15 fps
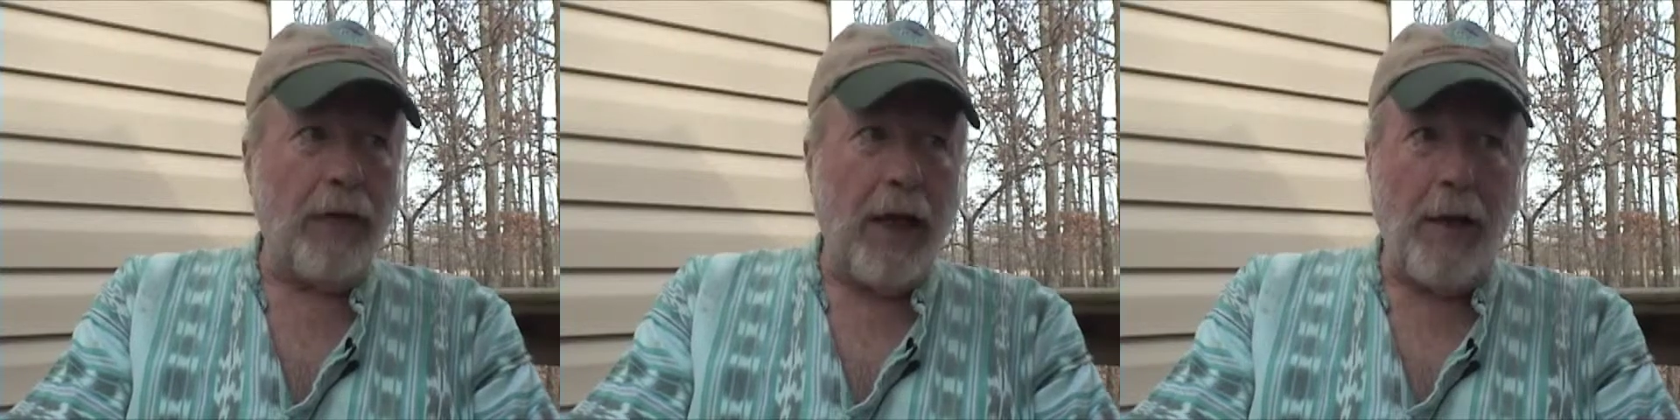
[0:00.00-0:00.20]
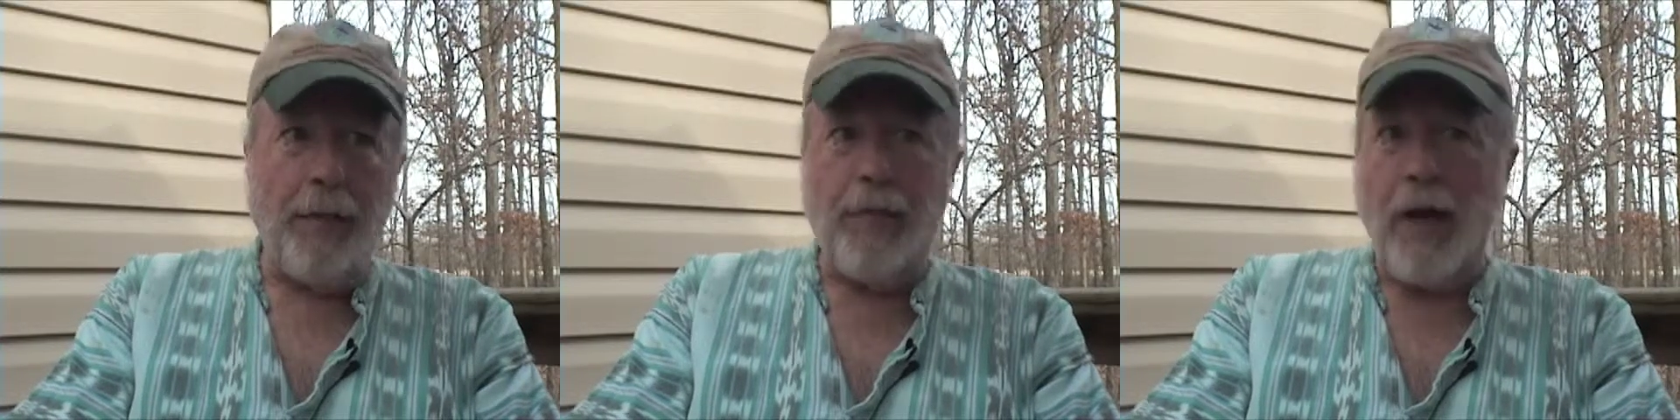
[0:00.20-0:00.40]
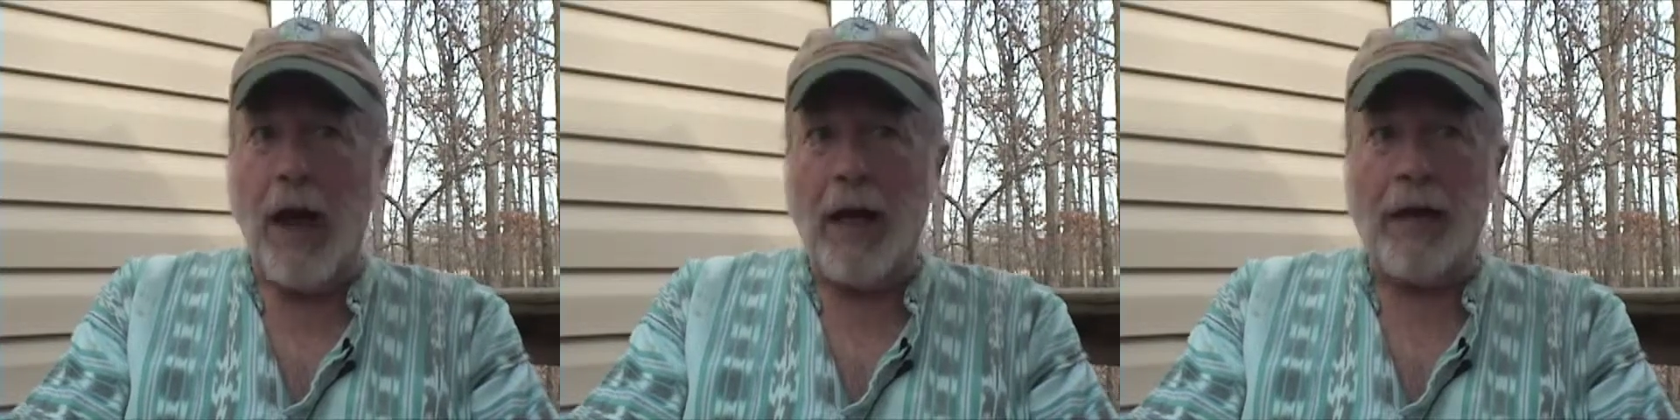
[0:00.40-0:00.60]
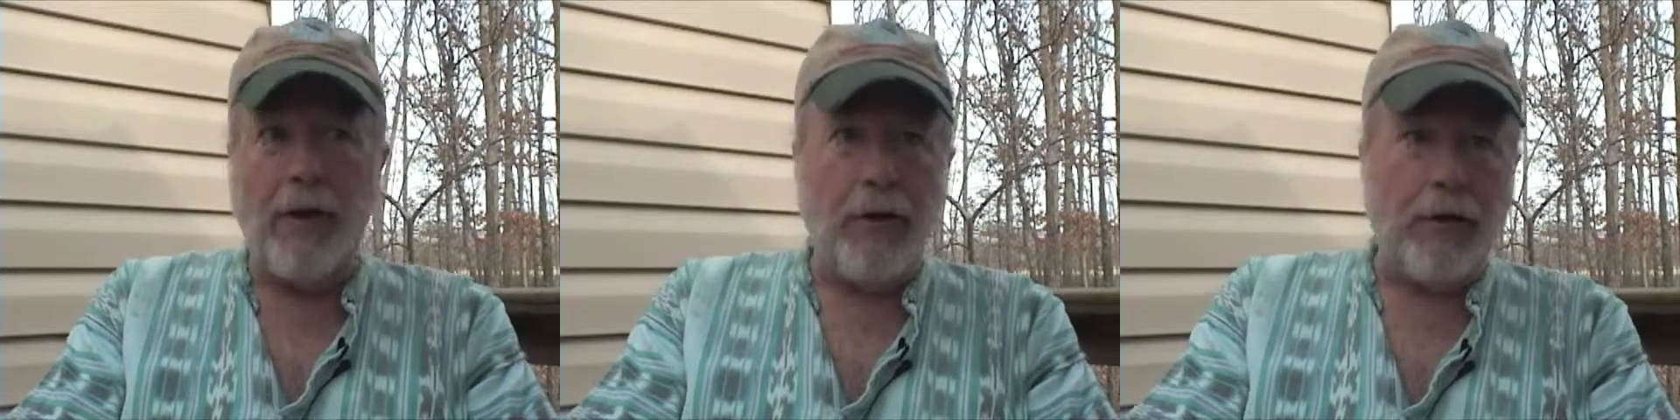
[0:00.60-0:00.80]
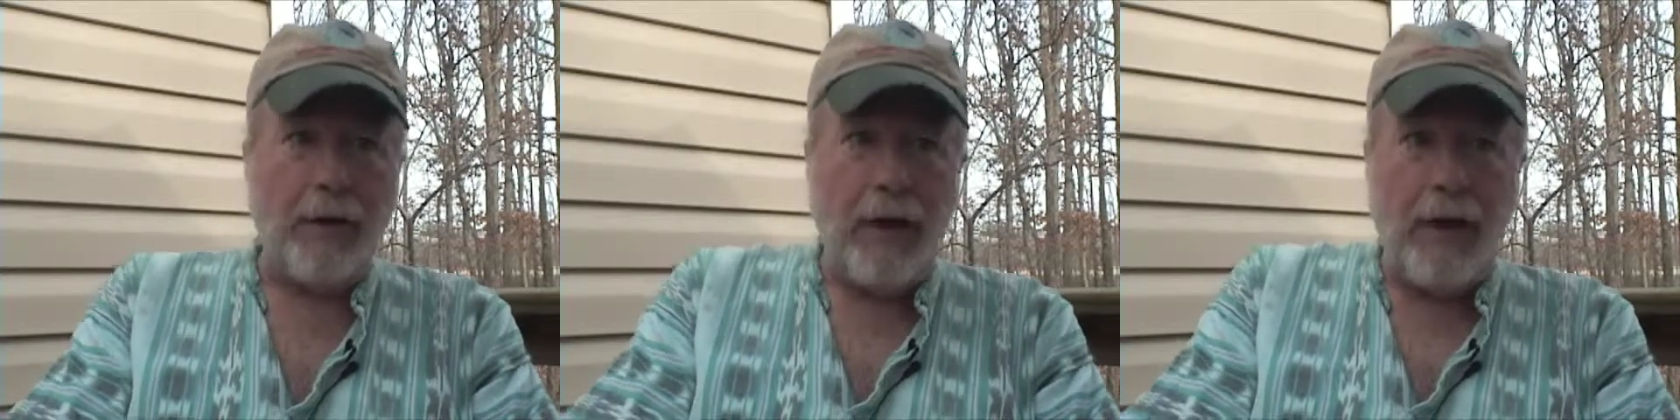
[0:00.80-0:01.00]
keep track
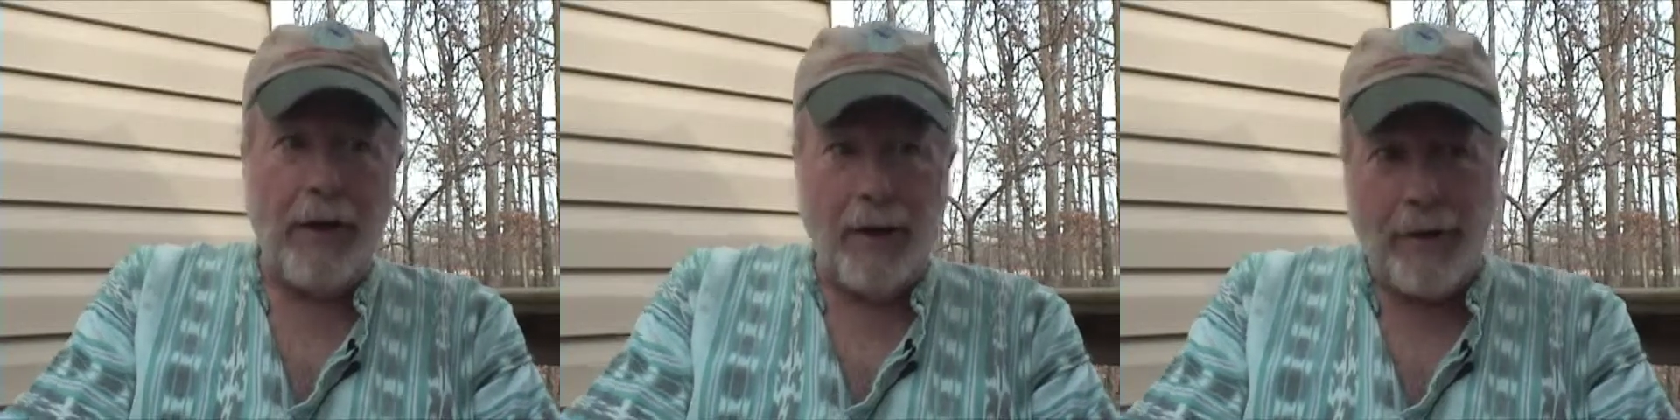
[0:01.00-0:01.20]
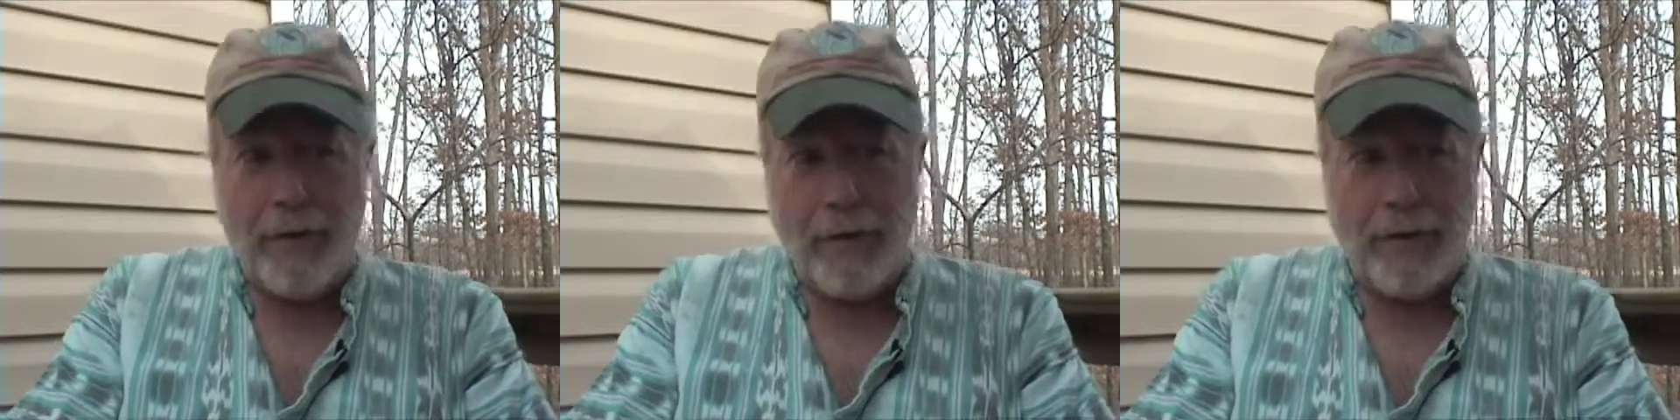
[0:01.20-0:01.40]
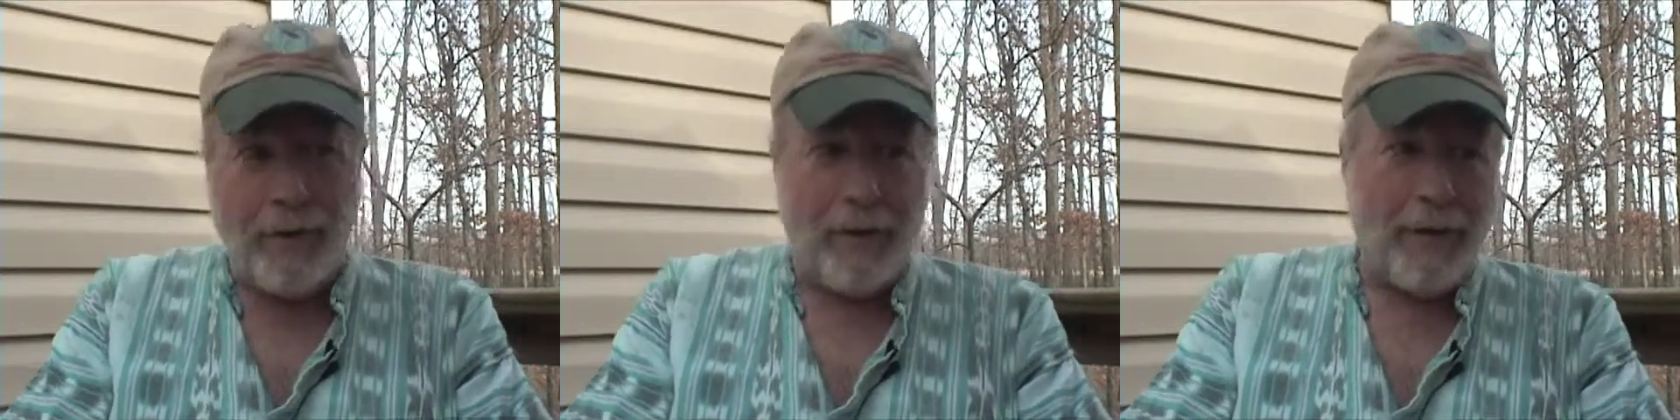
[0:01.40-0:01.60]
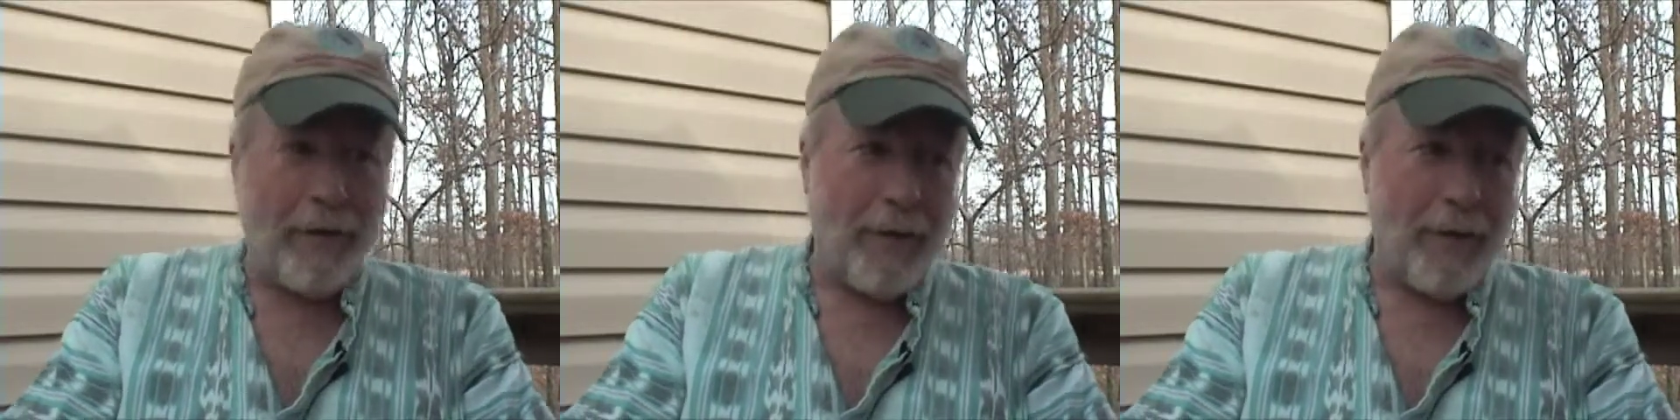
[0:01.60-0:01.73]
of your kids